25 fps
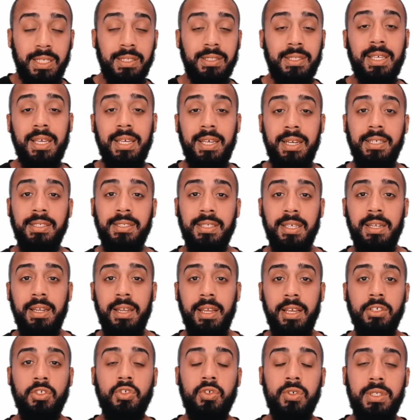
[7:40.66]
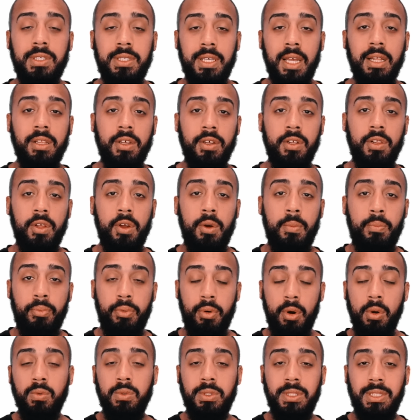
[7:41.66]
since it is an intracellular
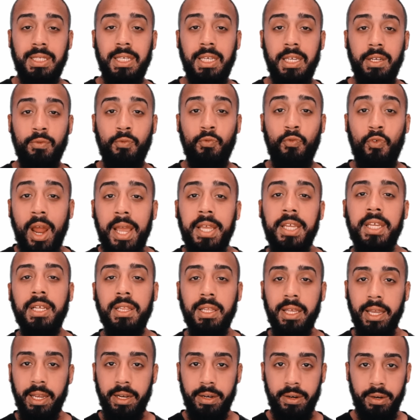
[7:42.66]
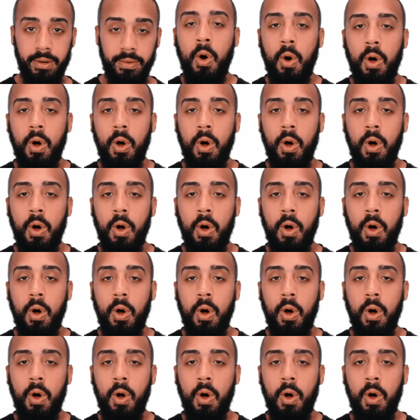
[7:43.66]
protein regulator.